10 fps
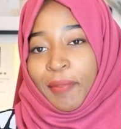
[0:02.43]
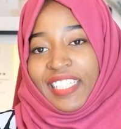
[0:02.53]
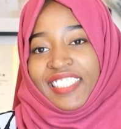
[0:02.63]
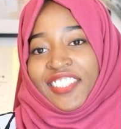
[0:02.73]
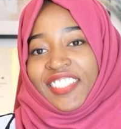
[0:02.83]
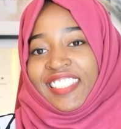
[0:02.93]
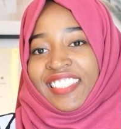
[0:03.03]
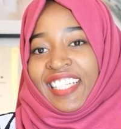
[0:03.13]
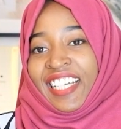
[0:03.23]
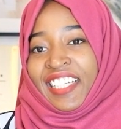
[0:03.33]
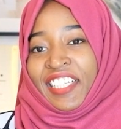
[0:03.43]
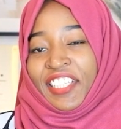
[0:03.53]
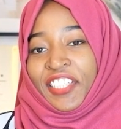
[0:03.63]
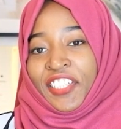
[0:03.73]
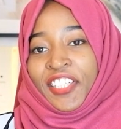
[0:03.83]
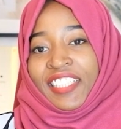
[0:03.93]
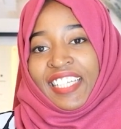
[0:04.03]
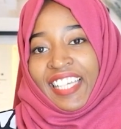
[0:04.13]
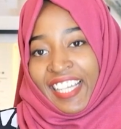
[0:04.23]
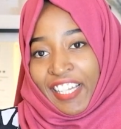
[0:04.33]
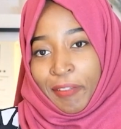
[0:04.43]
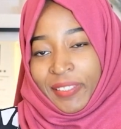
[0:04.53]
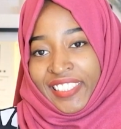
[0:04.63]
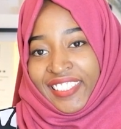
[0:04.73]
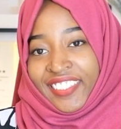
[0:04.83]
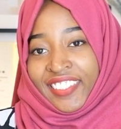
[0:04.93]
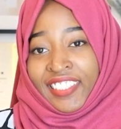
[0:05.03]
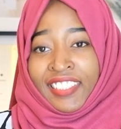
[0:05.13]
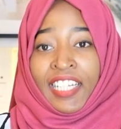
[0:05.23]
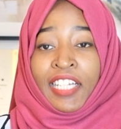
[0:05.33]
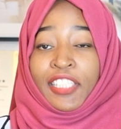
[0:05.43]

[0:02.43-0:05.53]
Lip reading: an interior designer here at Lehem Interiors.